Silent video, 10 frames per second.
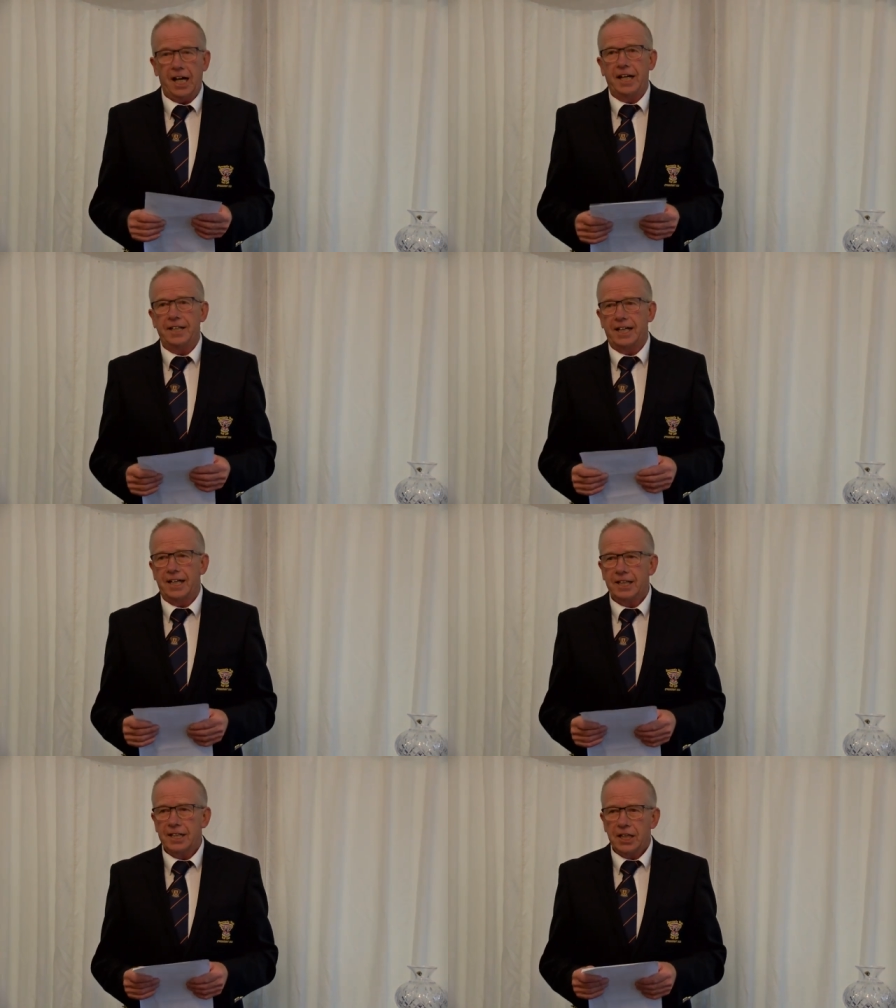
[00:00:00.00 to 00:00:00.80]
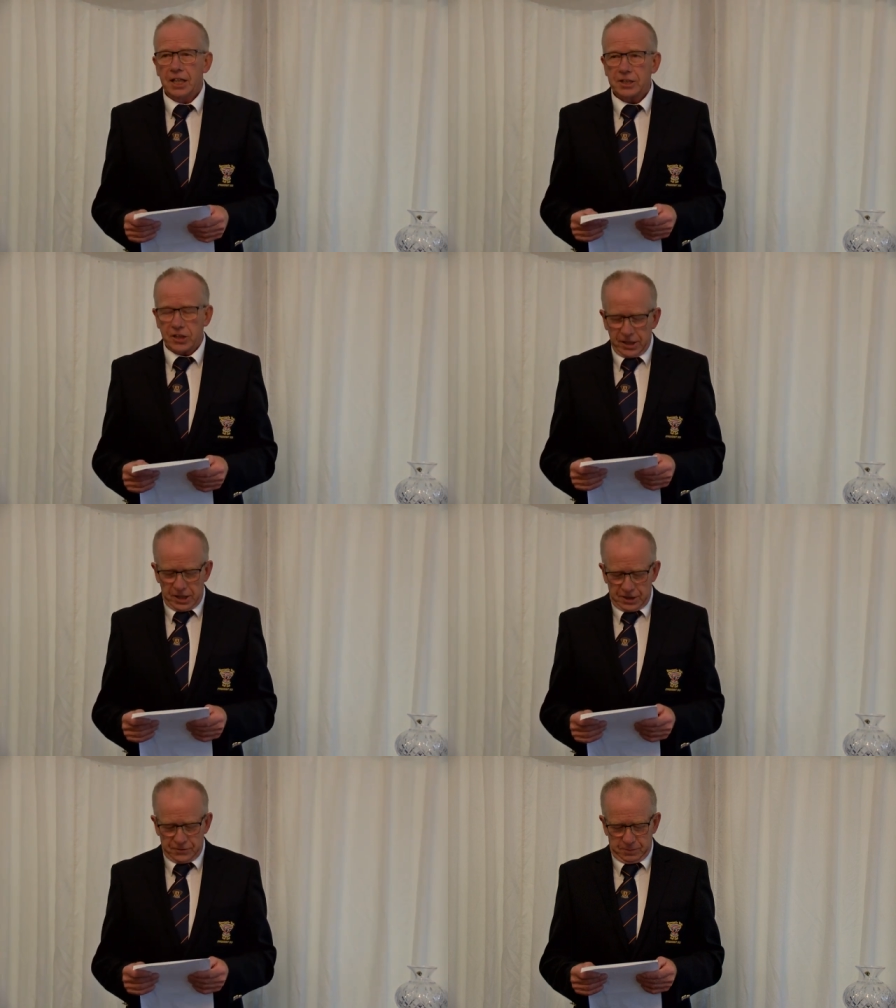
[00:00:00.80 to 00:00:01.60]
And uh, it's a great
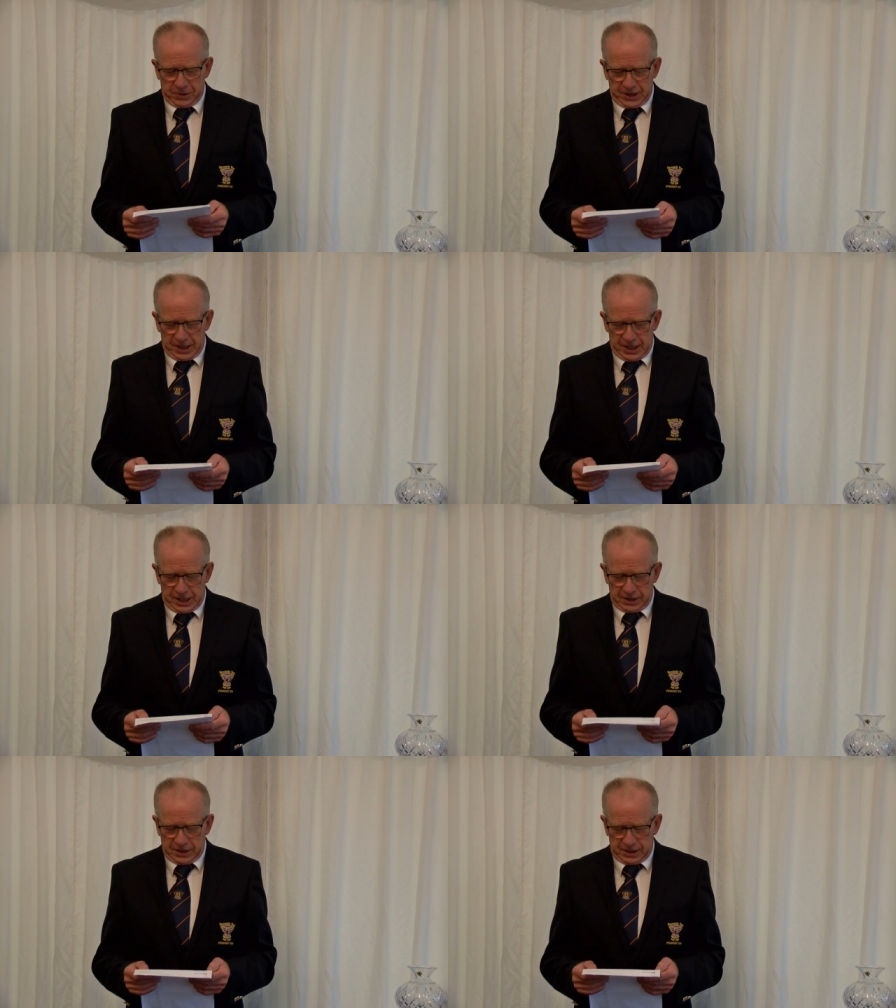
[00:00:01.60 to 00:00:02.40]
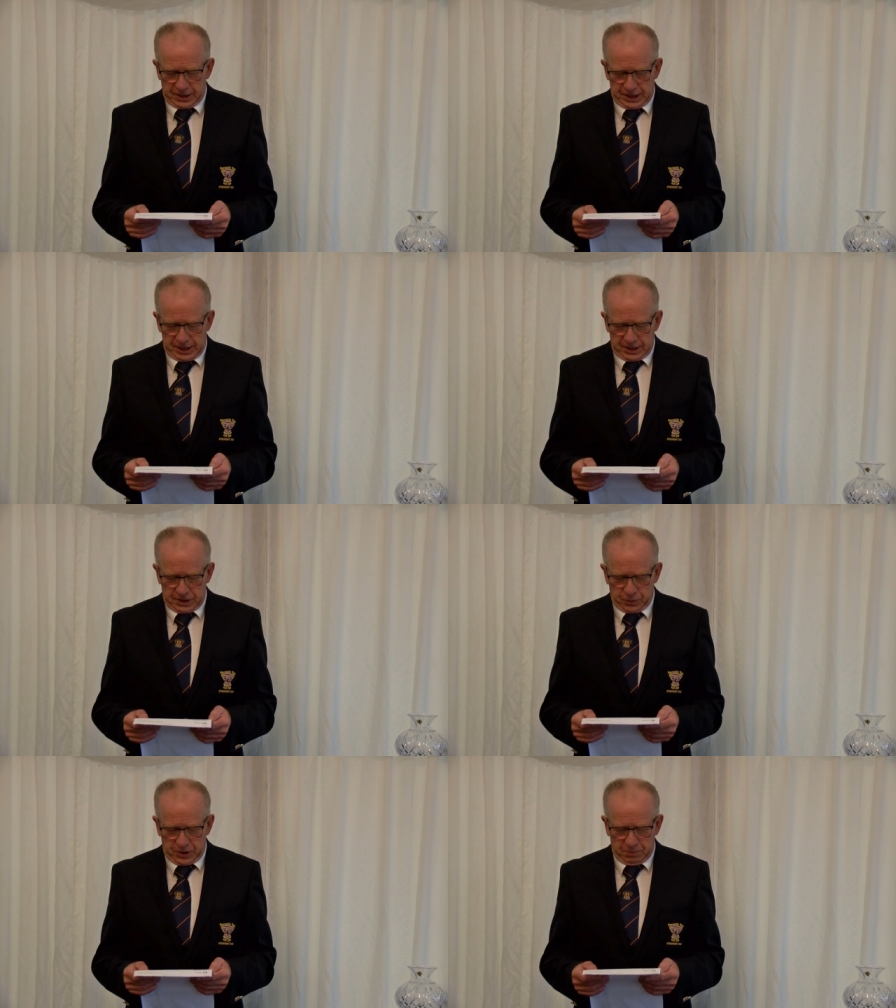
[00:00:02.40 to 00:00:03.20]
honour for me and uh,
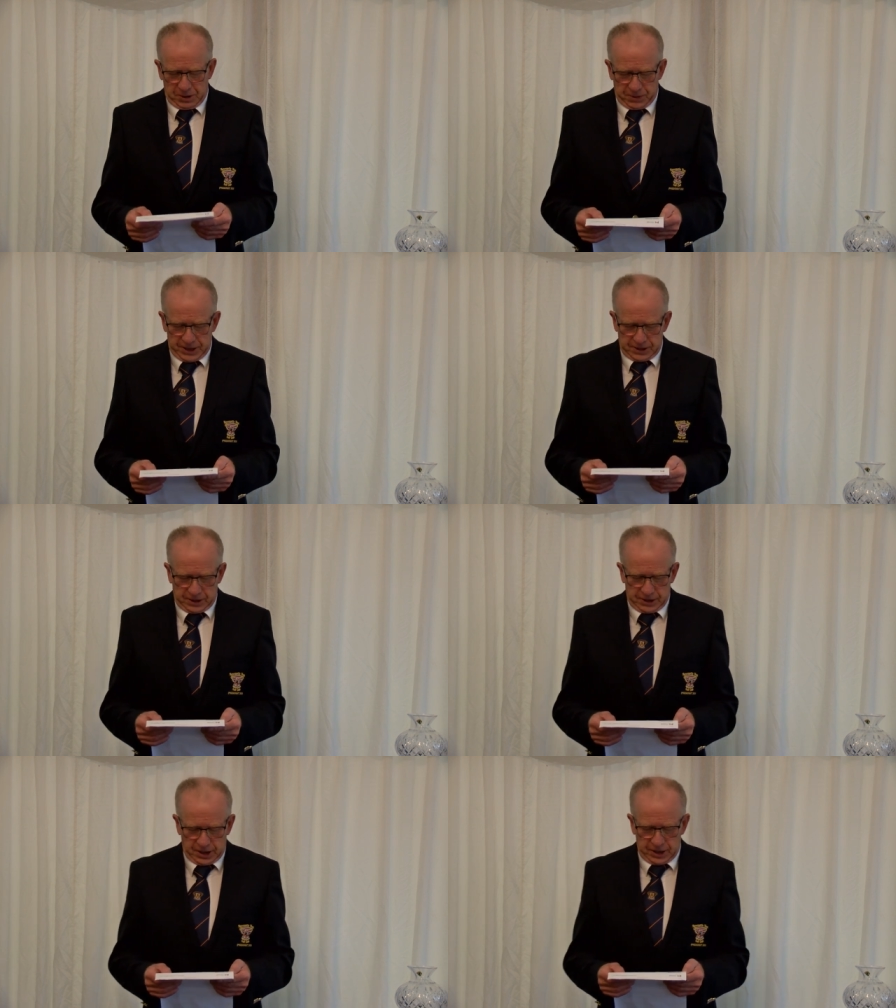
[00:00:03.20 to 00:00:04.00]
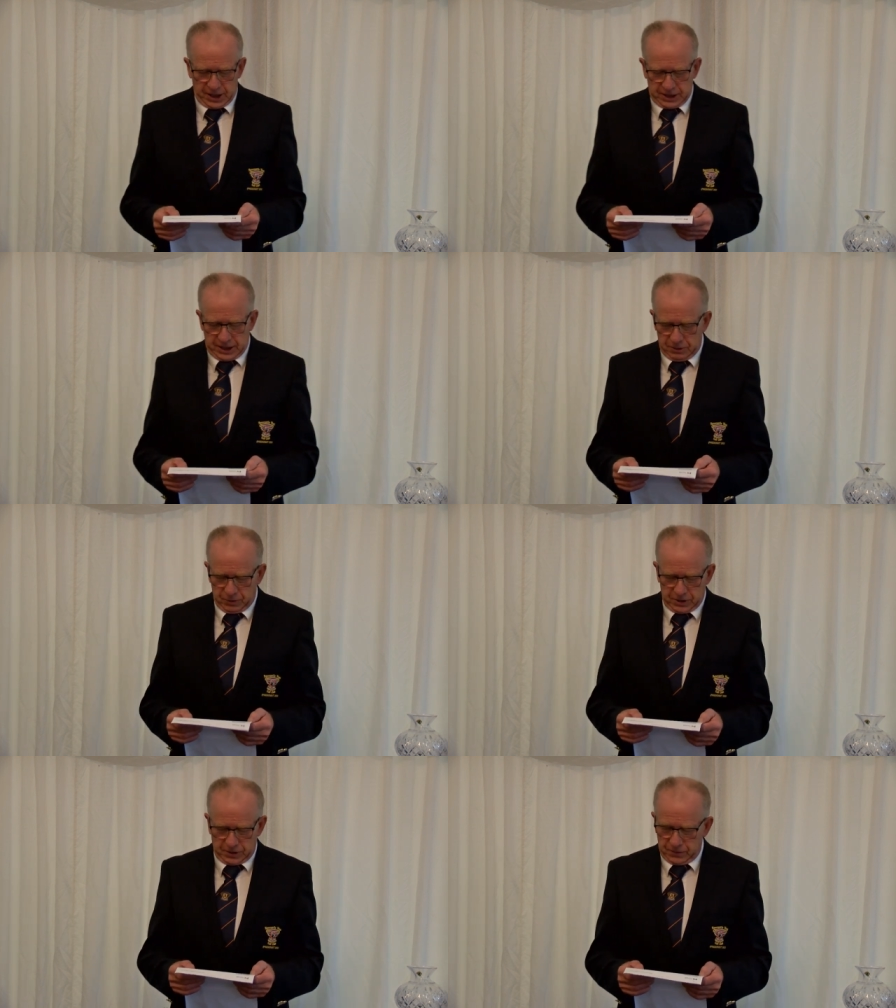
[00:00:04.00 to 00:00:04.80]
the winner of my prize on, on that day
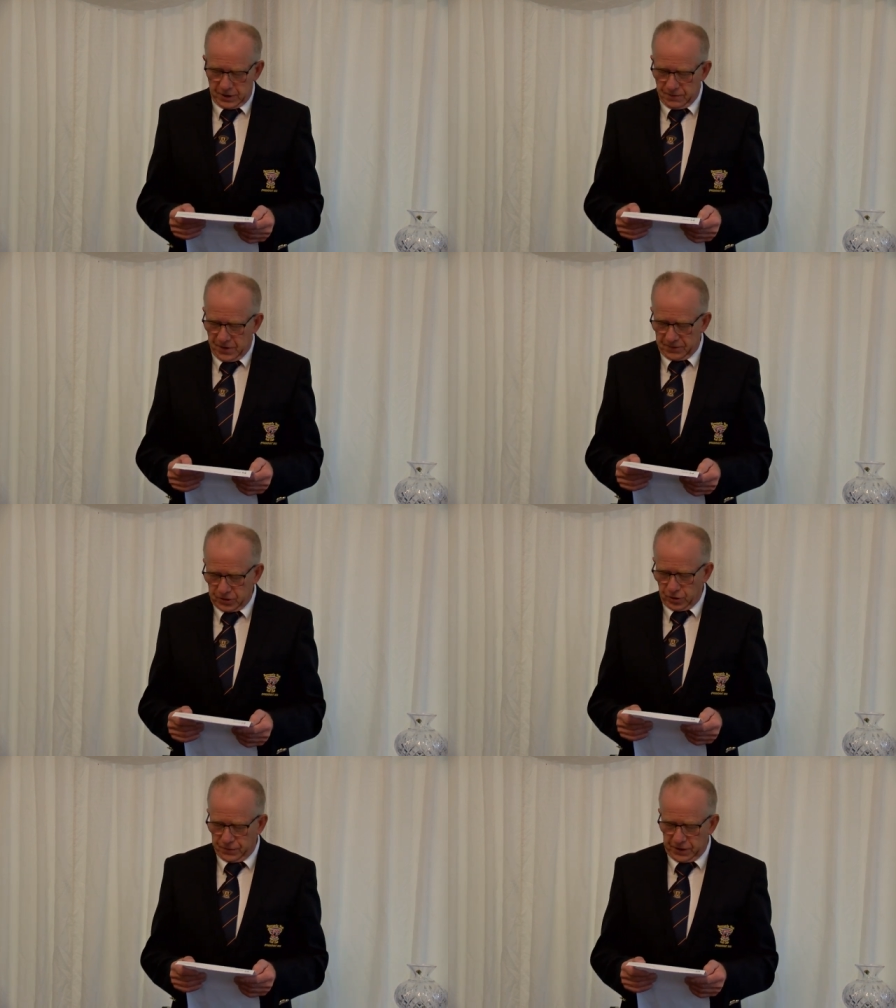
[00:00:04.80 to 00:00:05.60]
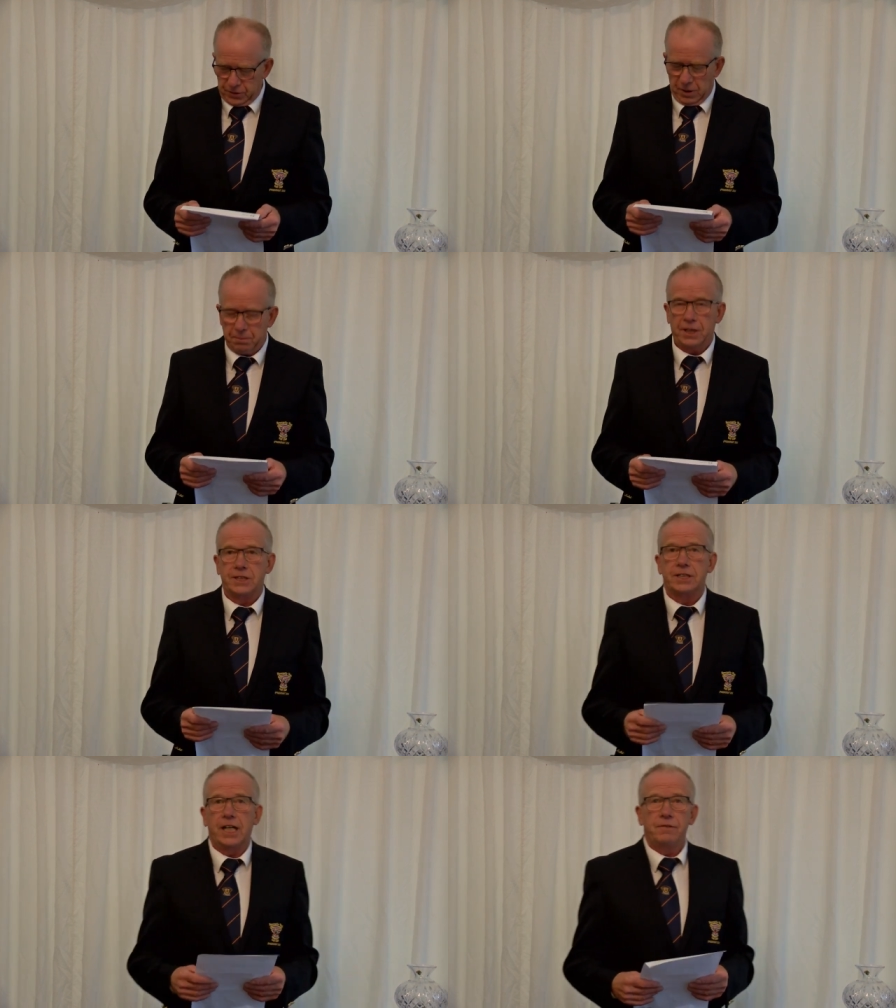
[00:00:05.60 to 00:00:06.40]
with Phillips score of 41
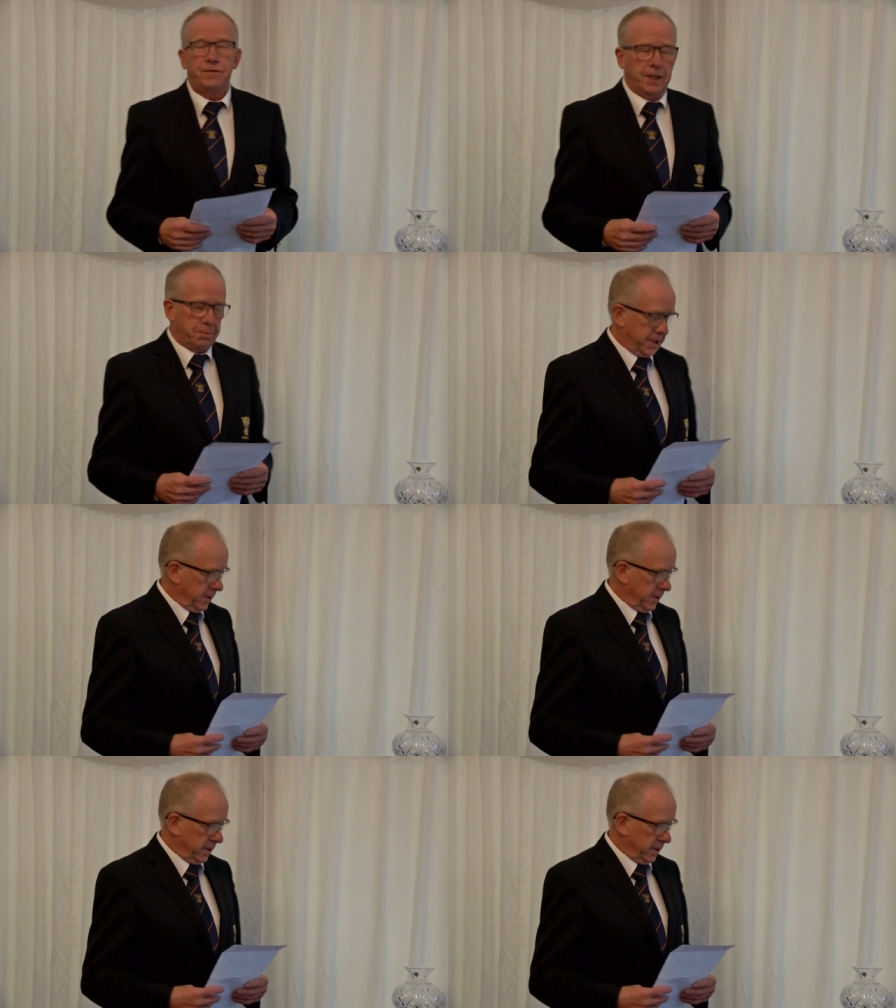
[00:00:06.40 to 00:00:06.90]
is Aidan Phillips.